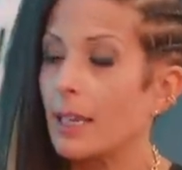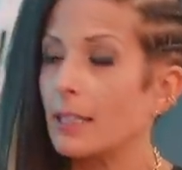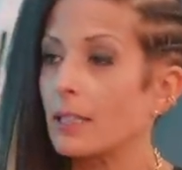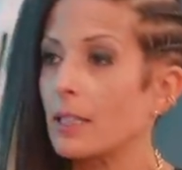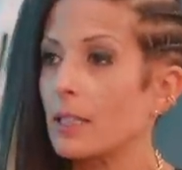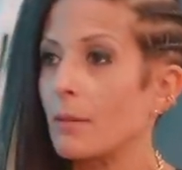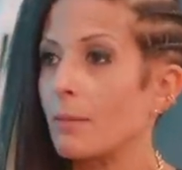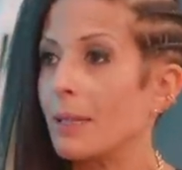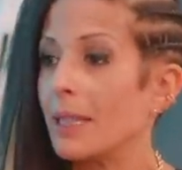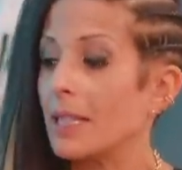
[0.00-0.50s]
That
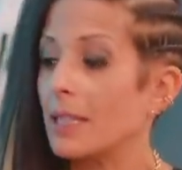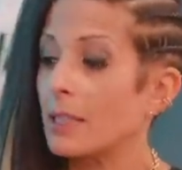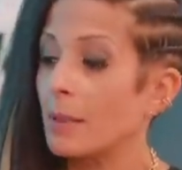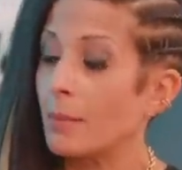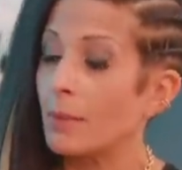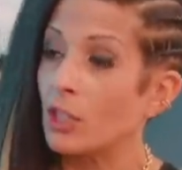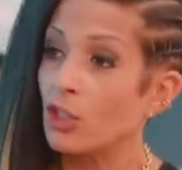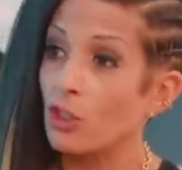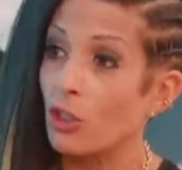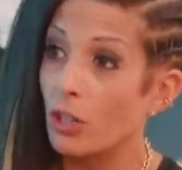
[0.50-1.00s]
doesn't mean that
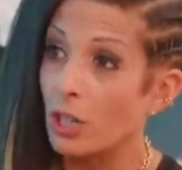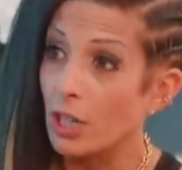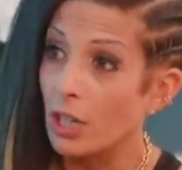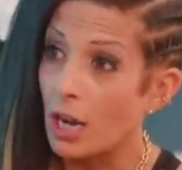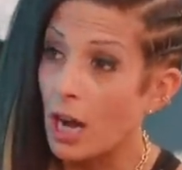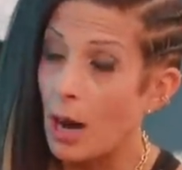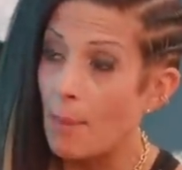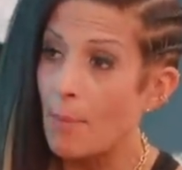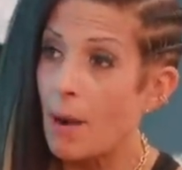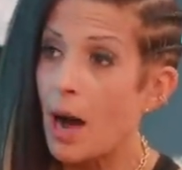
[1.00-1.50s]
something's not going
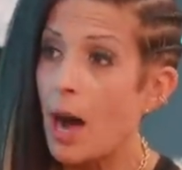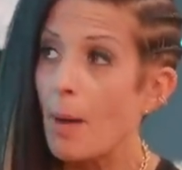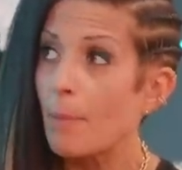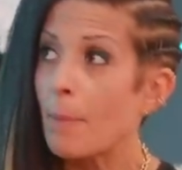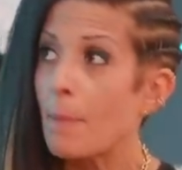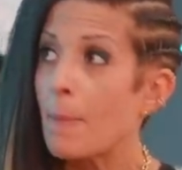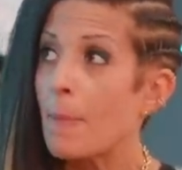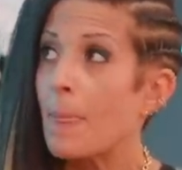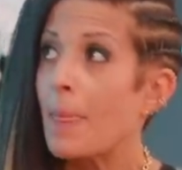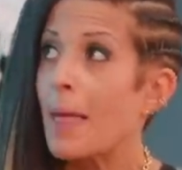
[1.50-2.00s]
to come up.